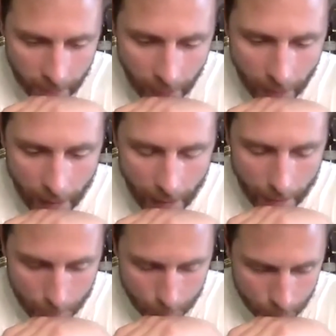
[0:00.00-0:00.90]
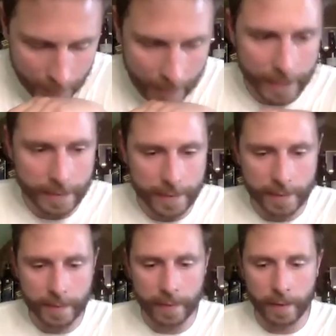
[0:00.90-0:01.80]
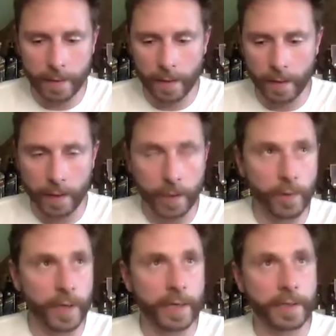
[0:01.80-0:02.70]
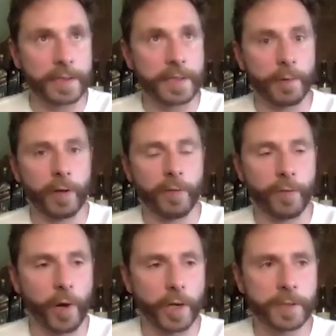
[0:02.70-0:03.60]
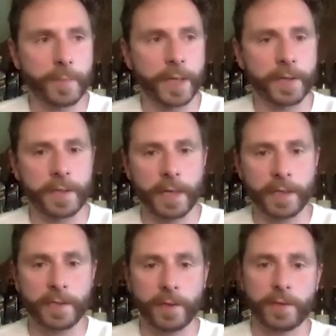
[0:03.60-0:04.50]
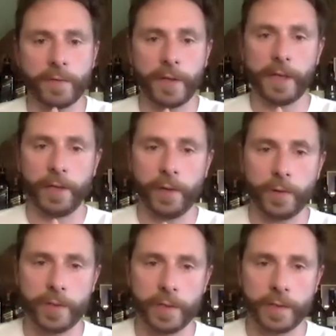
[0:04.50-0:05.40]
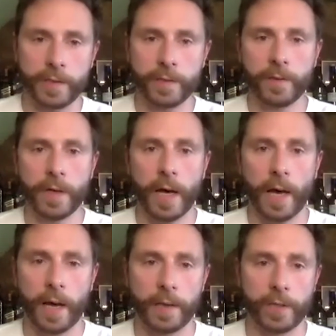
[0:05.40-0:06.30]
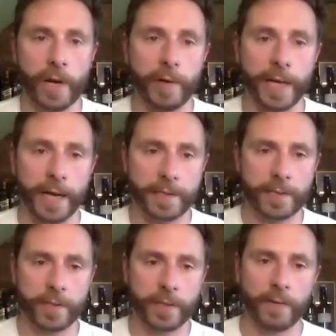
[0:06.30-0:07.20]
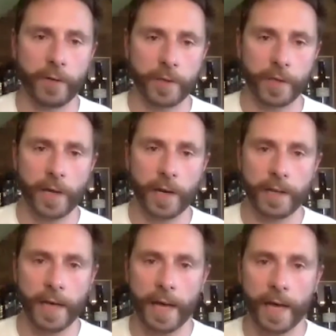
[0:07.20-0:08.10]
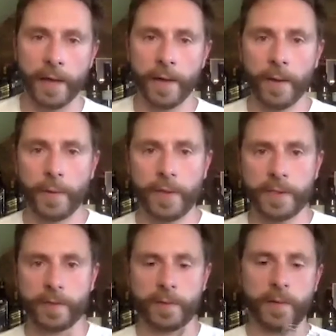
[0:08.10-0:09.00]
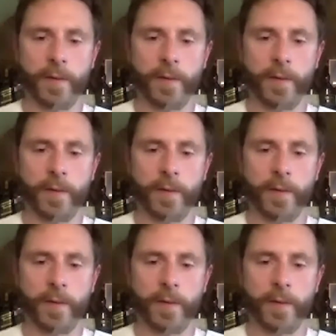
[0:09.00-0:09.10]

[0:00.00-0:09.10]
And it's a unique distillery for us because it exclusively uses sherry casks. You can have a look at the color there, but this is